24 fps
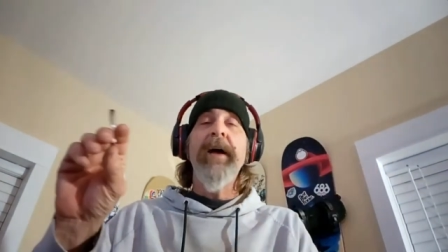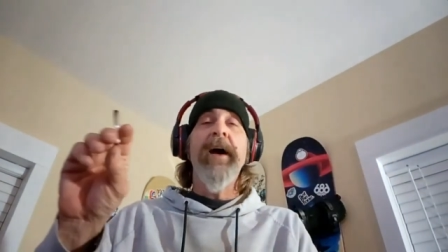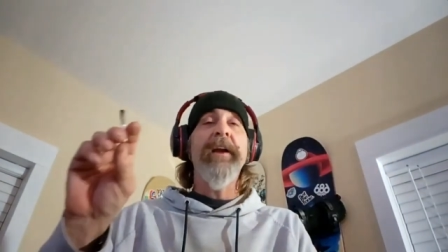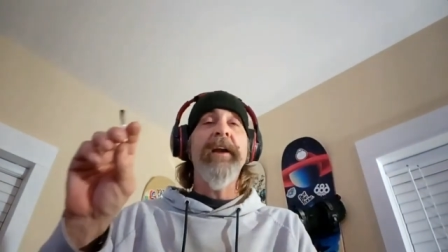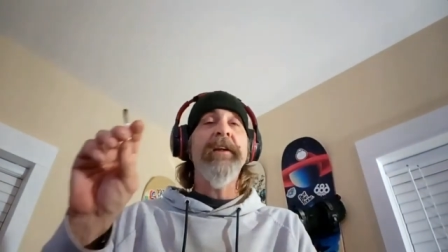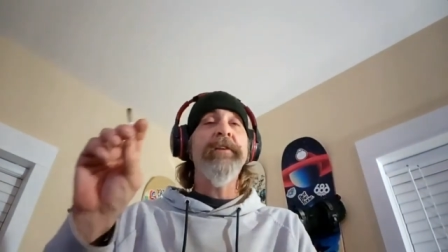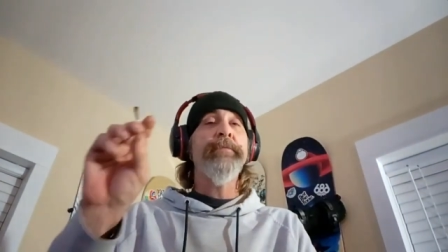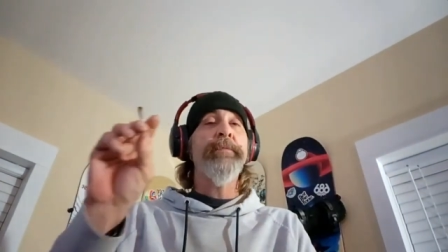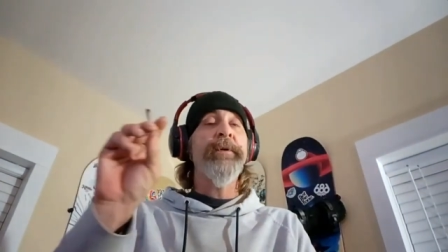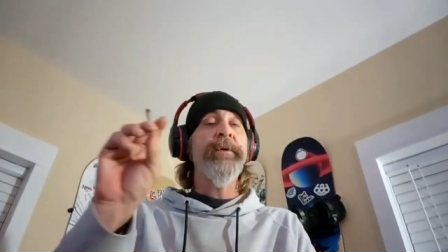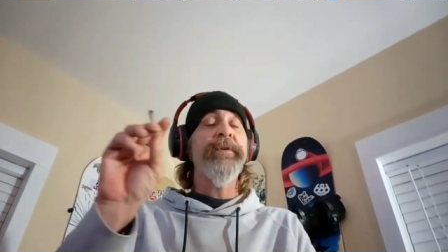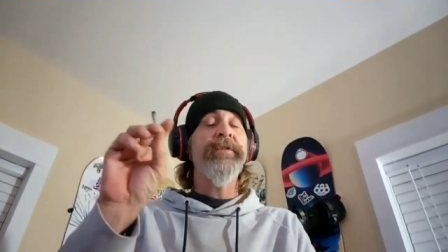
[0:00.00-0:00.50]

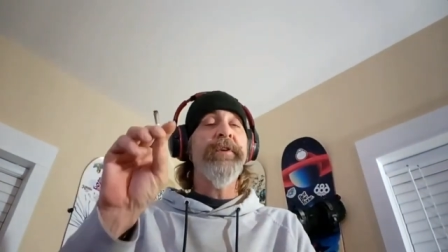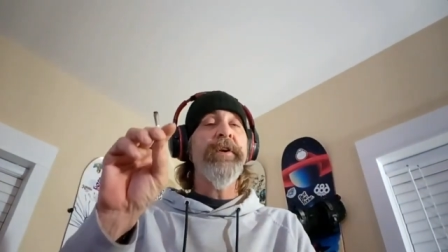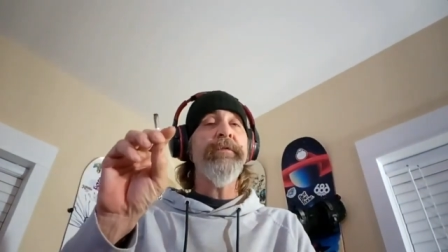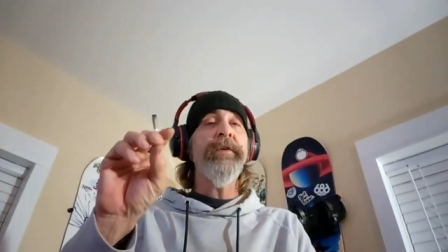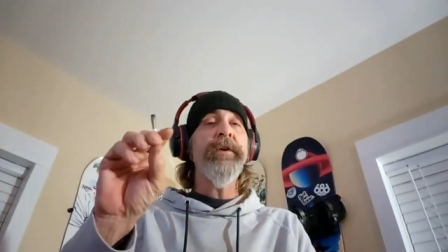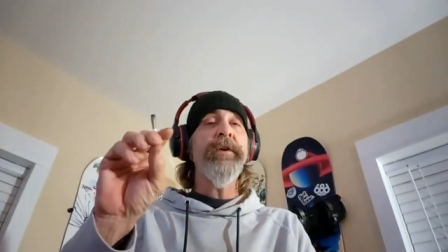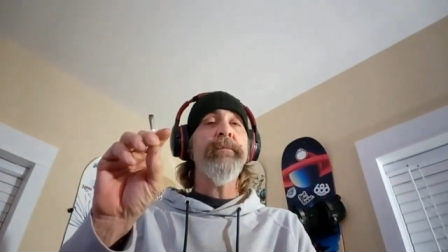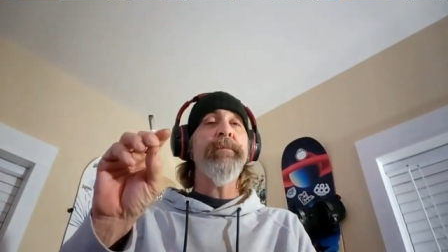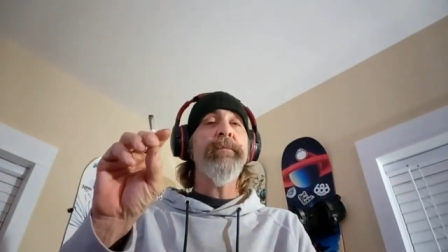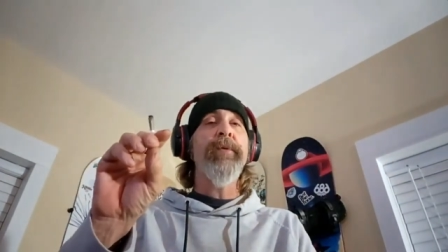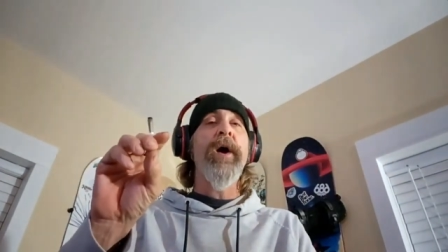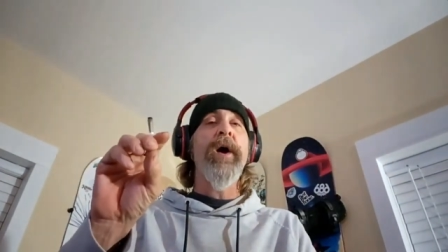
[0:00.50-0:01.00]
not a
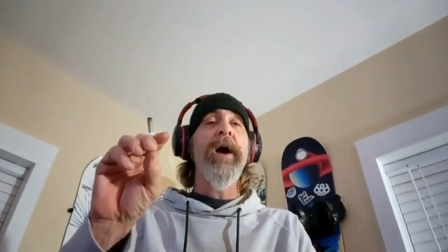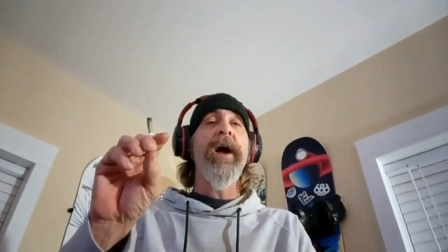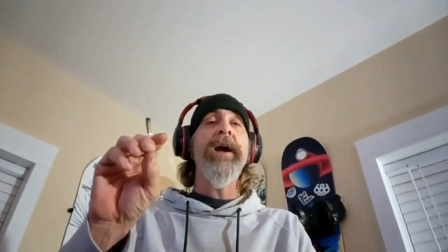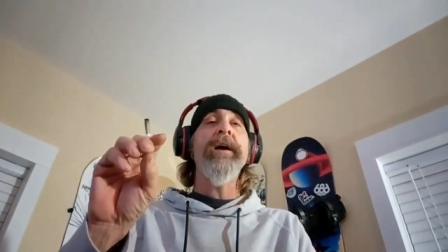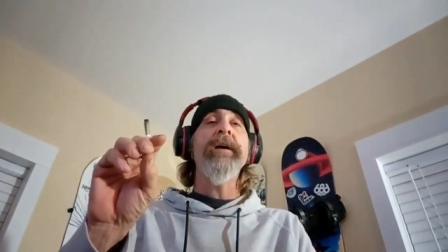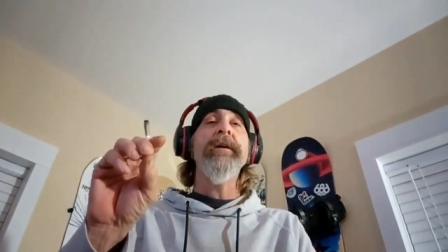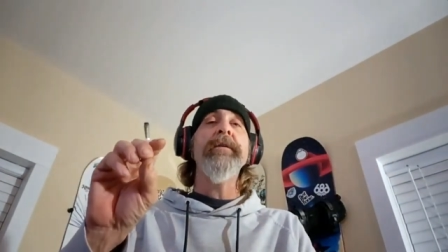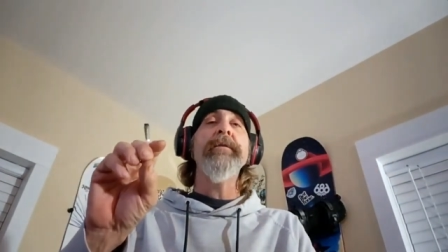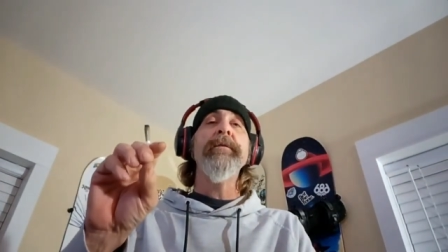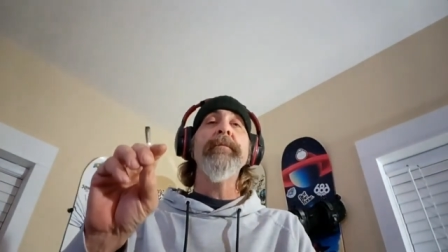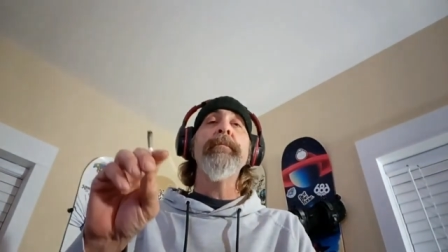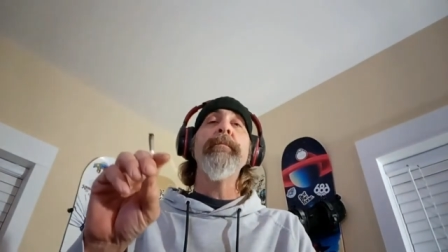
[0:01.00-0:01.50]
specific
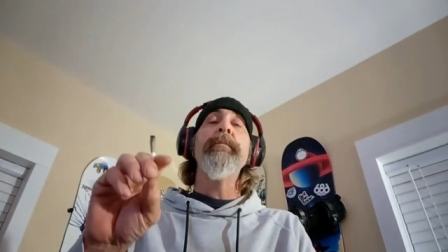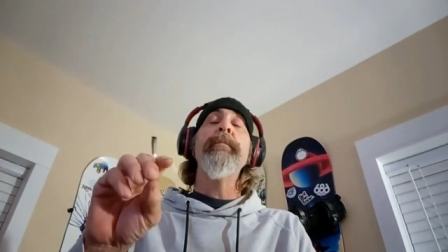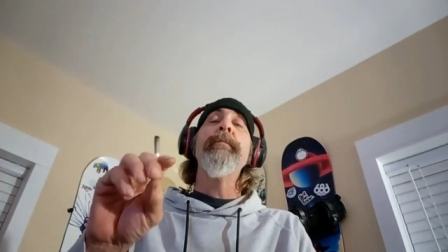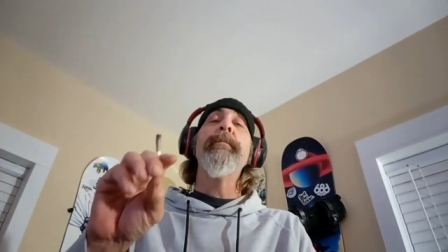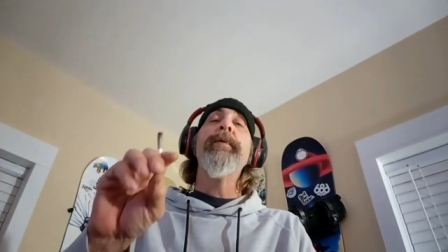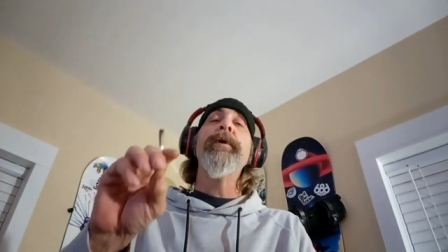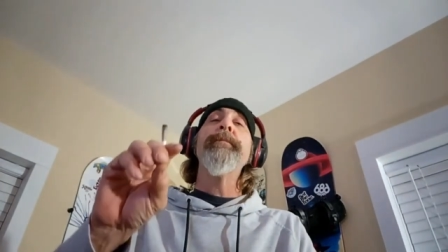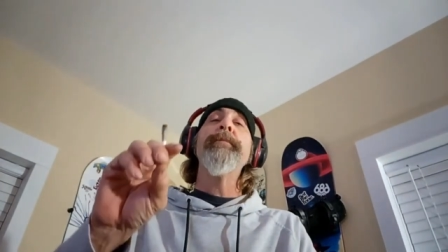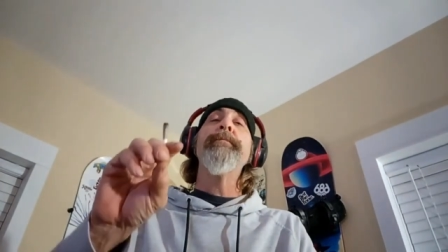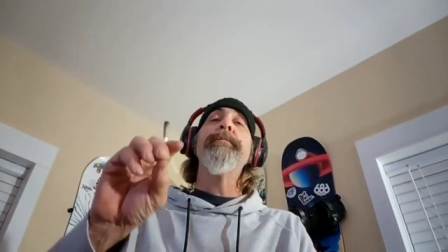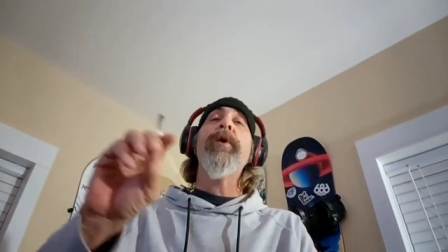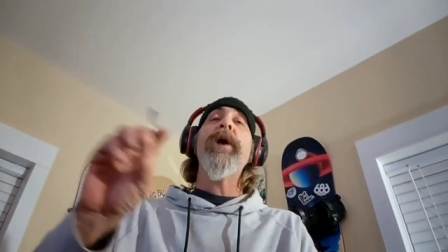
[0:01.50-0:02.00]
brand,
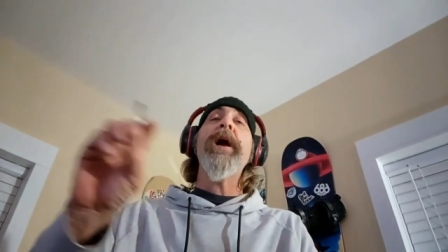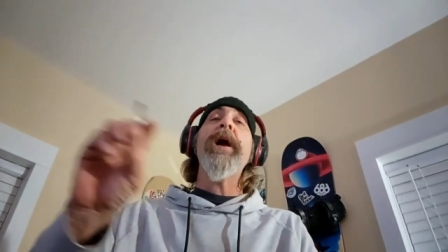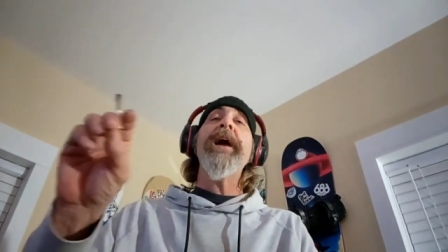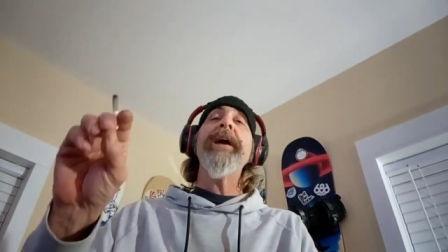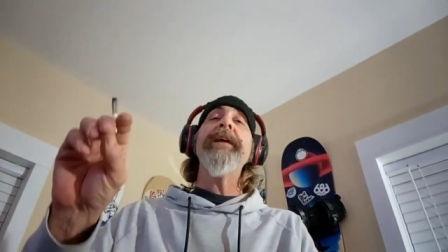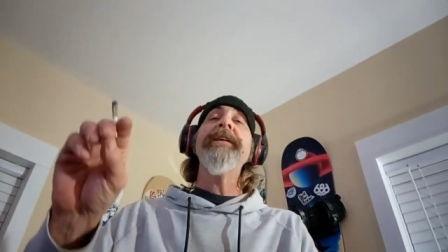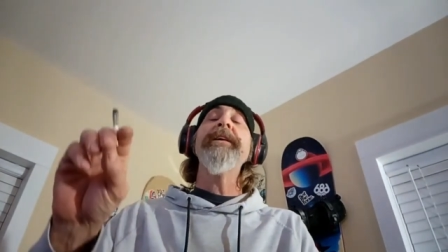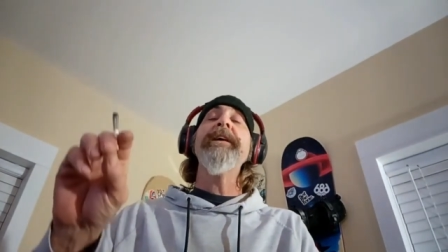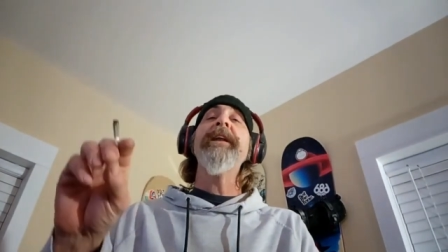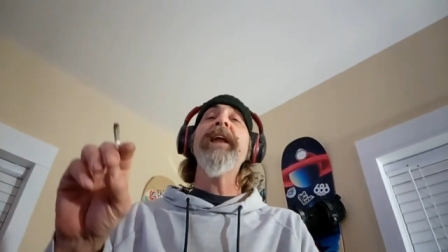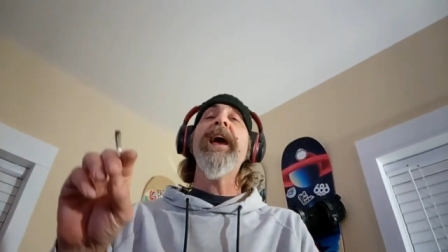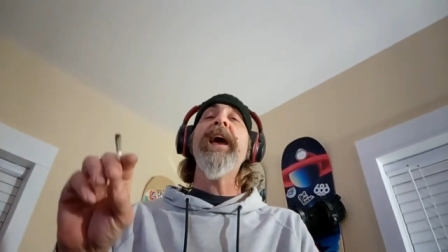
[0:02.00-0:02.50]
but
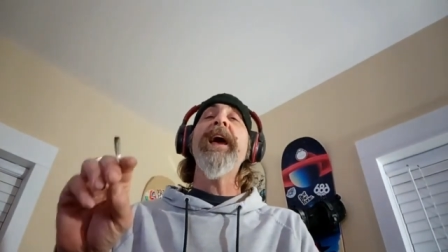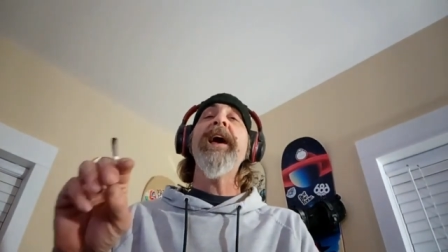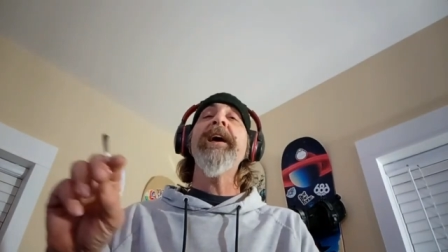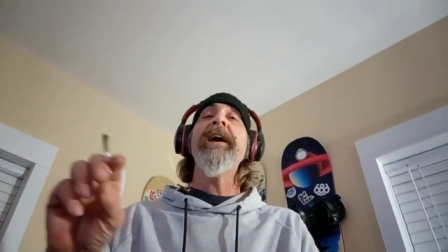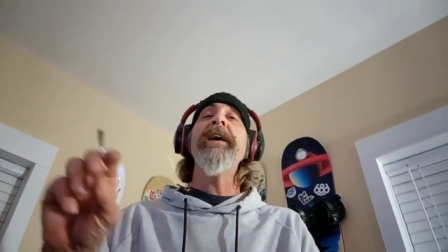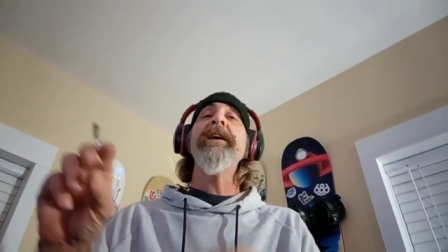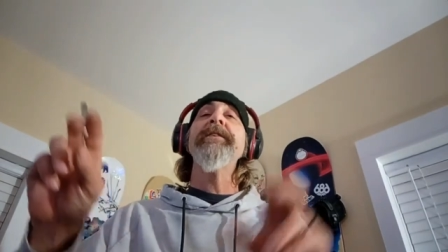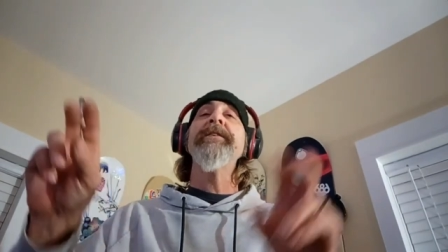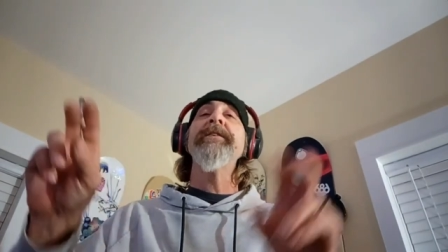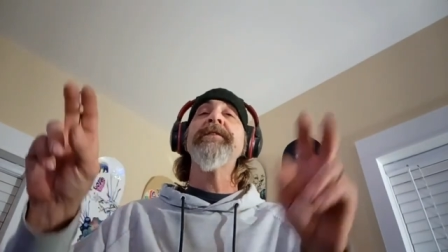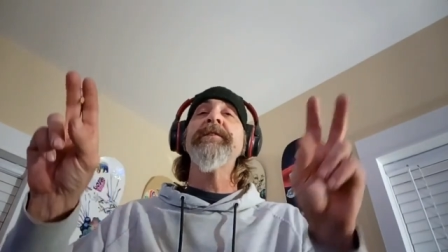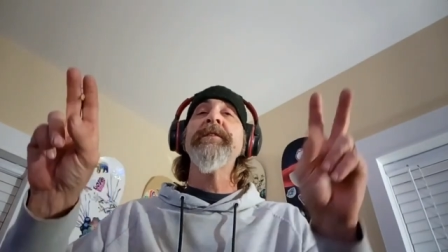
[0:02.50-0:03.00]
branded
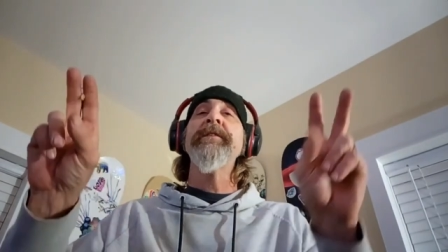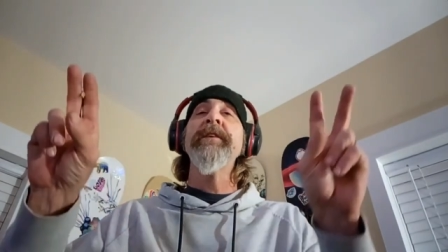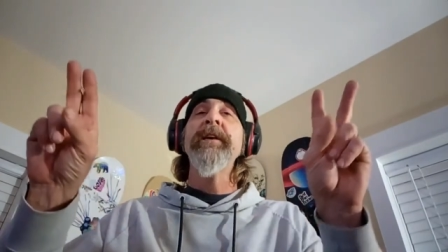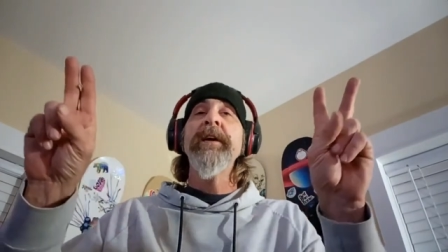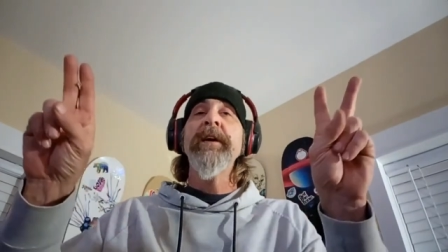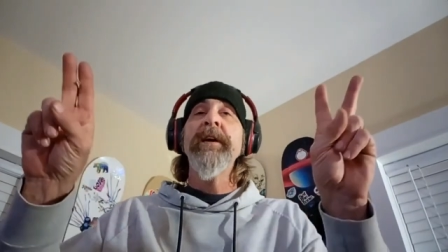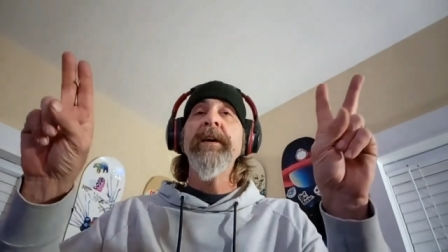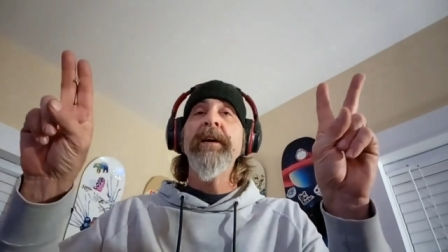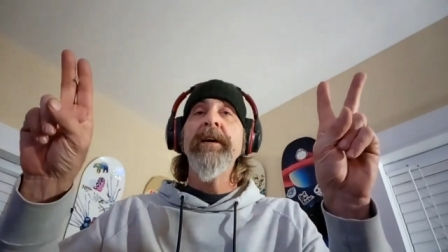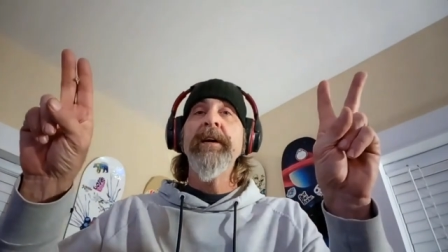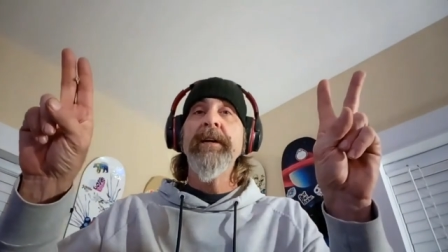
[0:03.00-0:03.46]
as